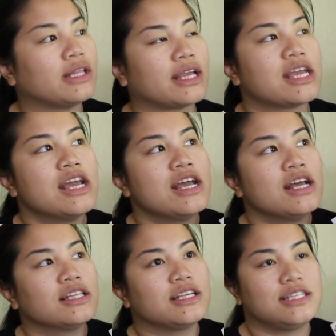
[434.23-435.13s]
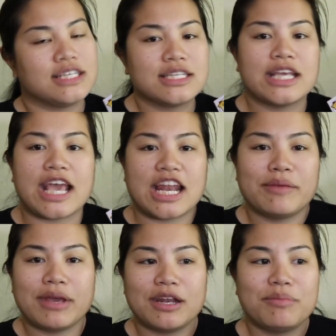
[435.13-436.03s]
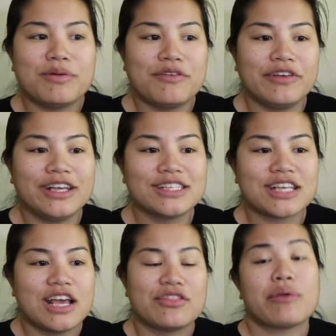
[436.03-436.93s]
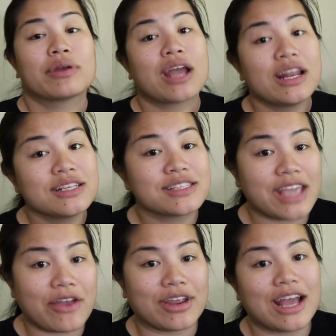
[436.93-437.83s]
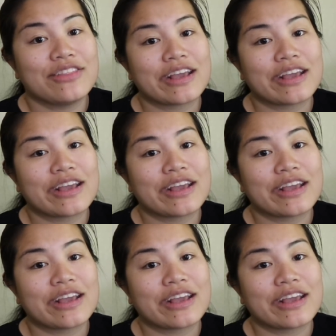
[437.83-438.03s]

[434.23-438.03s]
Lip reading: Like, the Disney animated movies, they were kind of scary.